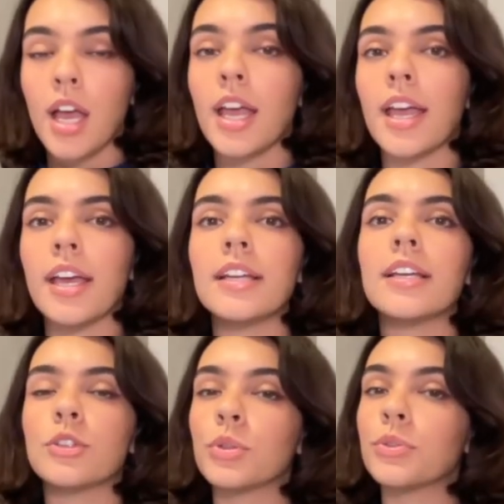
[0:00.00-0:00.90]
And
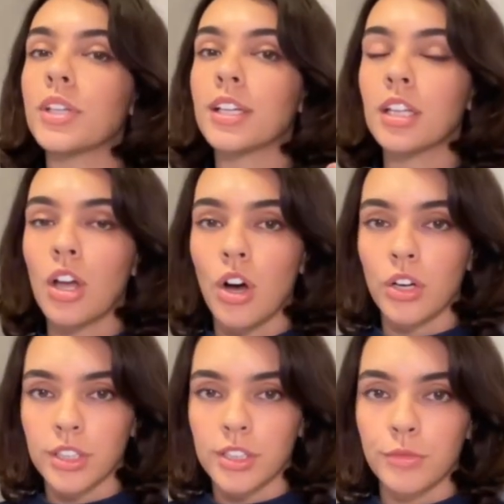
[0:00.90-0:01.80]
it will take
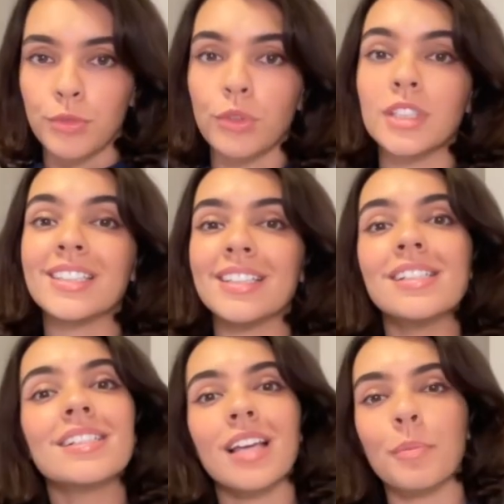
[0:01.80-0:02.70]
longer. For
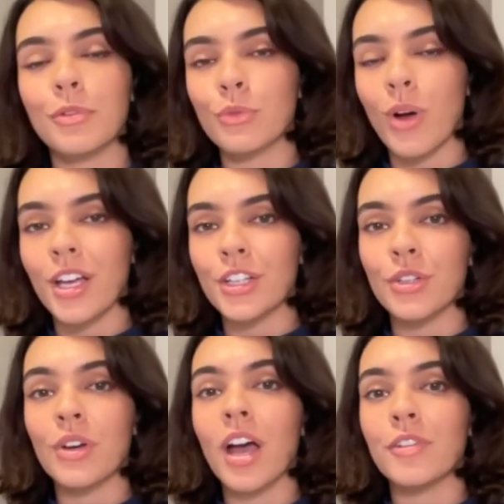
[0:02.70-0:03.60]
this type of question,
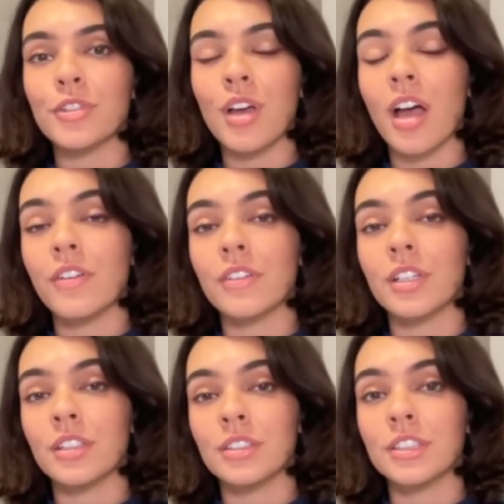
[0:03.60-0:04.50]
you have to have an
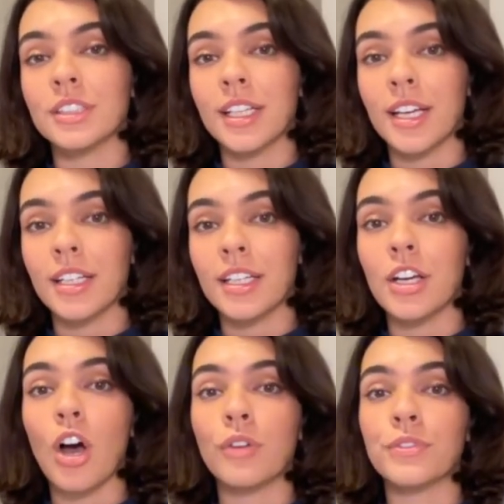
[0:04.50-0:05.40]
understanding
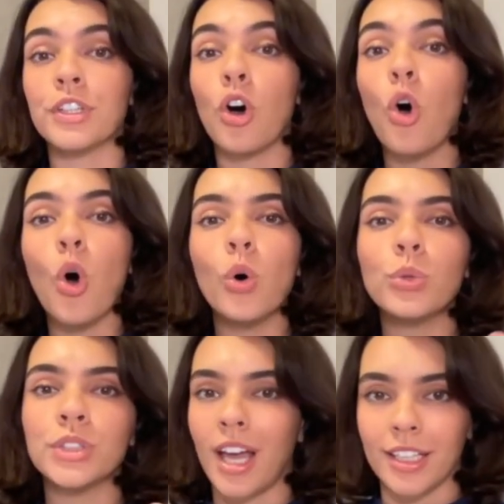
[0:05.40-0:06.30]
of the
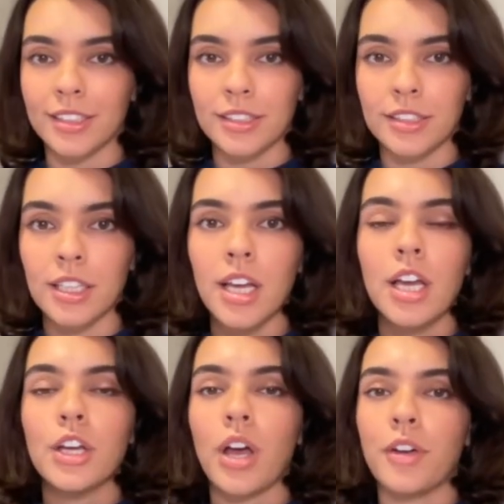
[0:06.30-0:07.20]
whole text.
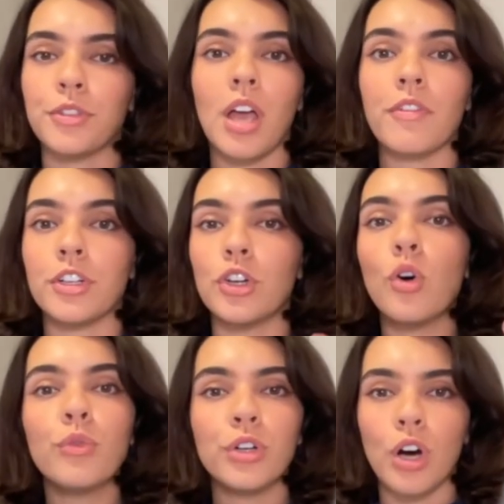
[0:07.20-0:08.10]
You have to have an
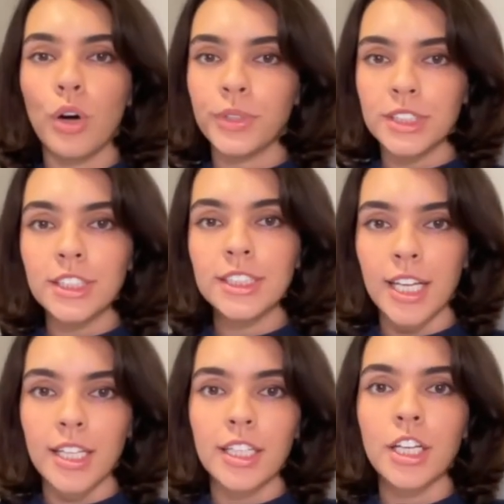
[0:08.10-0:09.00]
overall
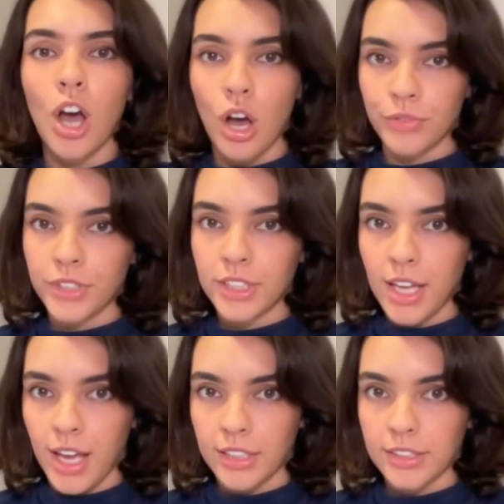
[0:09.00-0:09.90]
understanding of the
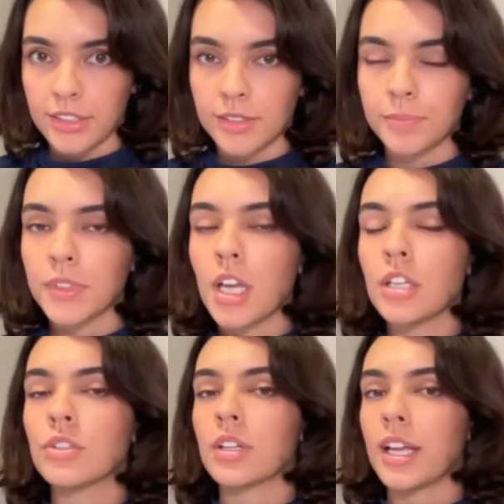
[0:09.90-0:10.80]
text.
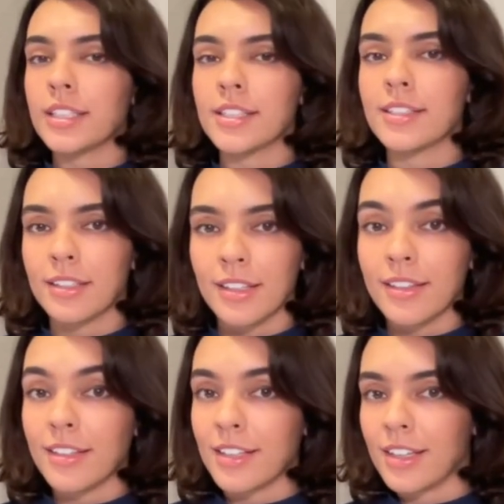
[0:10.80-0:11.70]
So let's
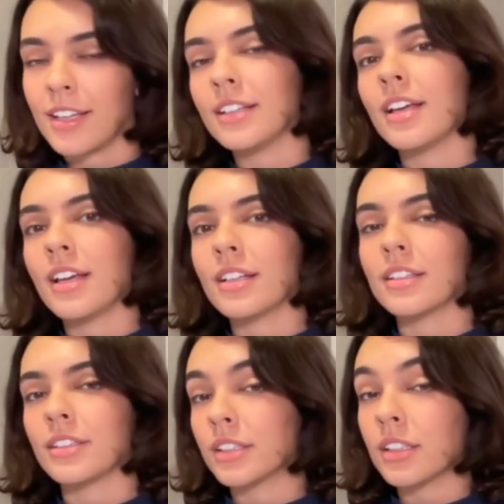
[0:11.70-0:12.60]
dig in and
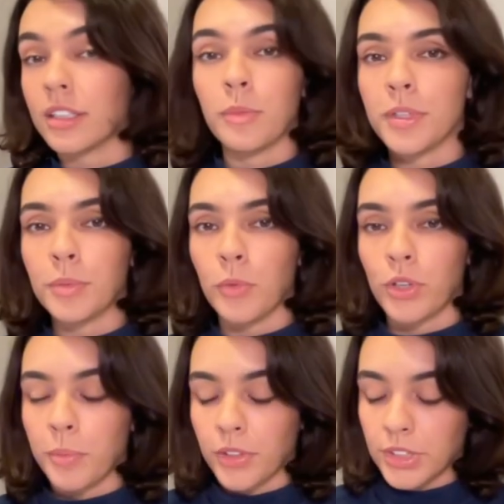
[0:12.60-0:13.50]
learn a little bit
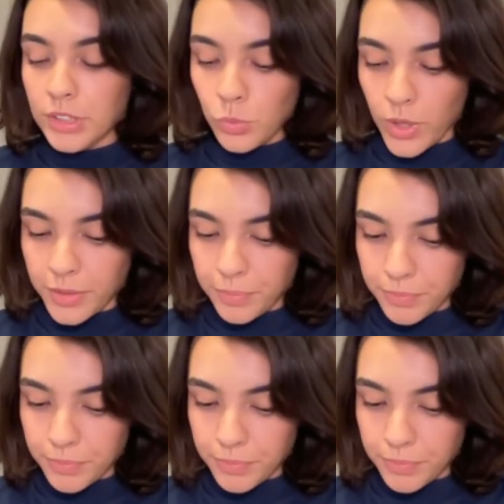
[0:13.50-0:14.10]
more about this one.